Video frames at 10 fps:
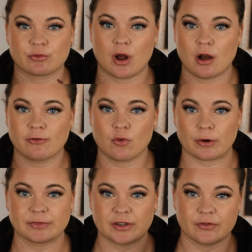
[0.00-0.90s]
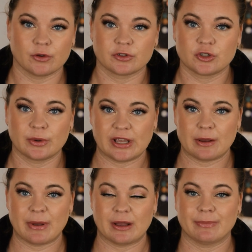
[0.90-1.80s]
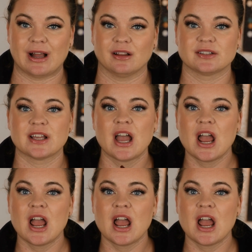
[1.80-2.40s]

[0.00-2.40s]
raw forms of those 28 pan palettes,